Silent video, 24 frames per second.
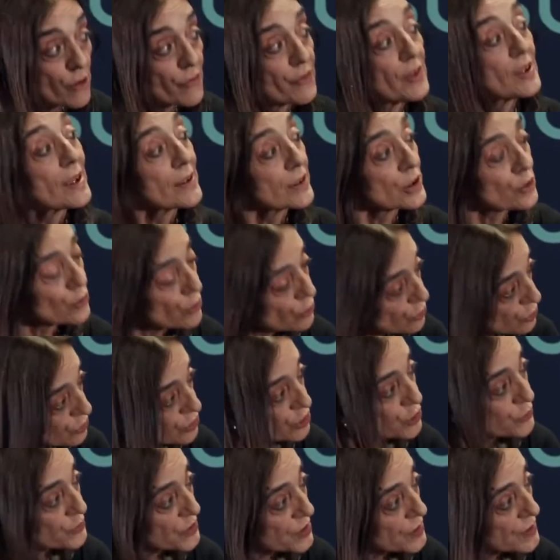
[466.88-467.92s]
Mental
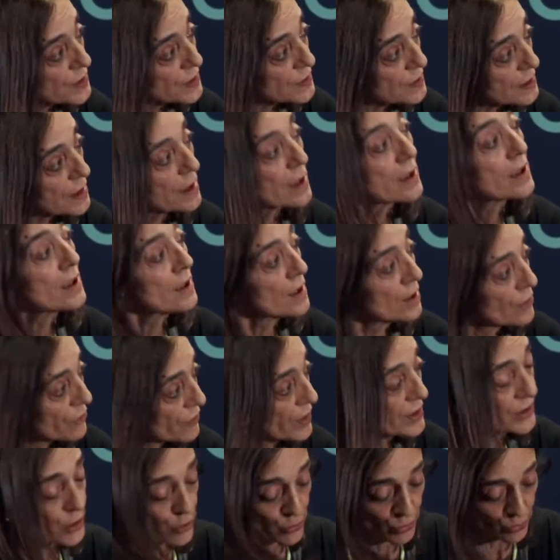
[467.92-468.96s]
health consultations,
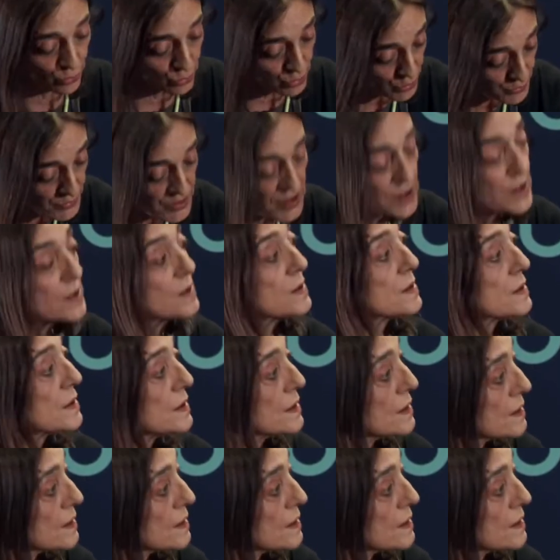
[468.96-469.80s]
and I'm not just talking